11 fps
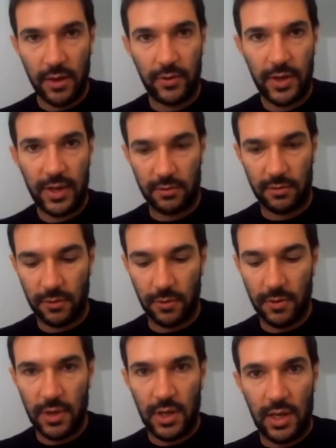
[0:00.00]
Okay,
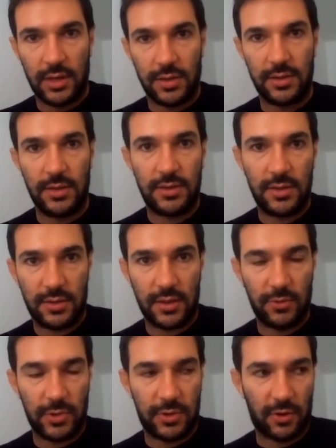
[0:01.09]
so this is
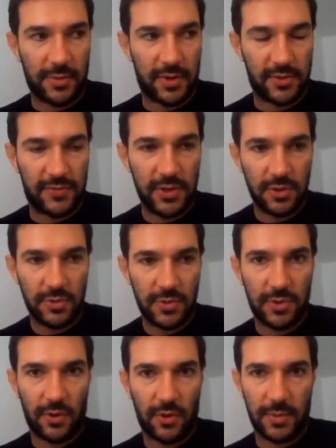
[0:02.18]
we talked about the features, we
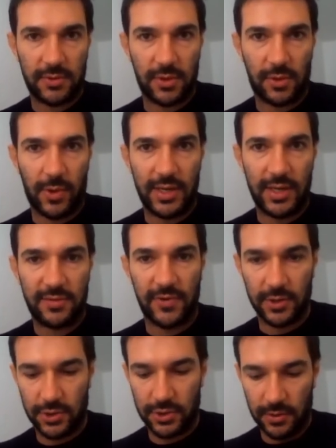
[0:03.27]
talked about the quality
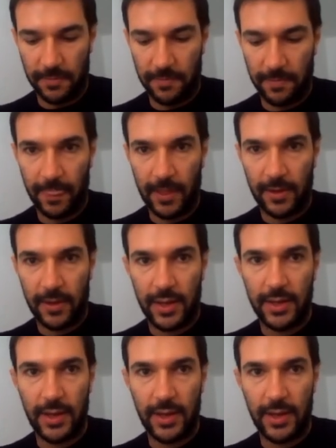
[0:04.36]
function, and